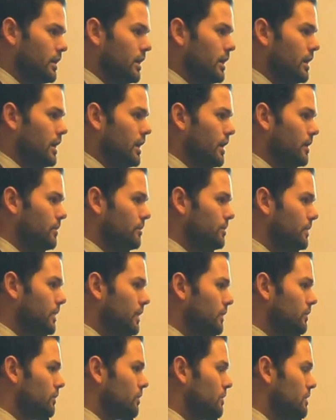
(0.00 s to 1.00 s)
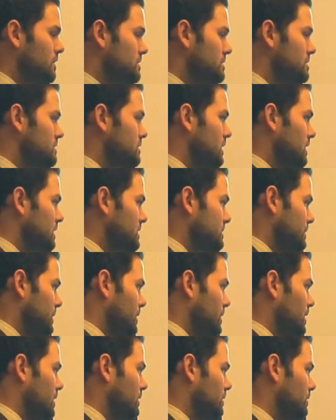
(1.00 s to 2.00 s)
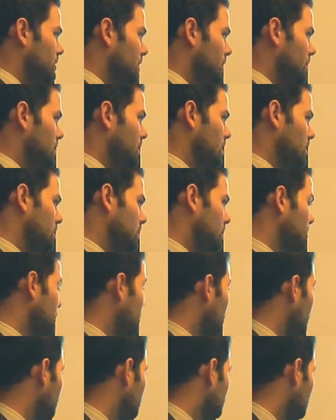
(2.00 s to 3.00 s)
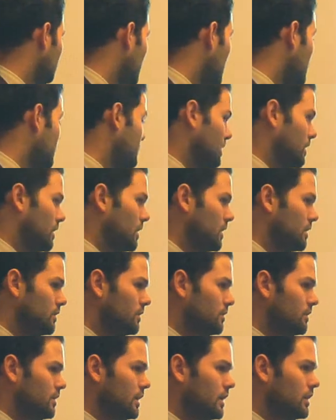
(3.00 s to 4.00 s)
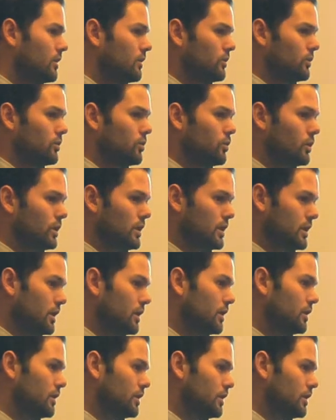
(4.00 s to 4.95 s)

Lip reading: And so this is an experience that a young person was having in a school here.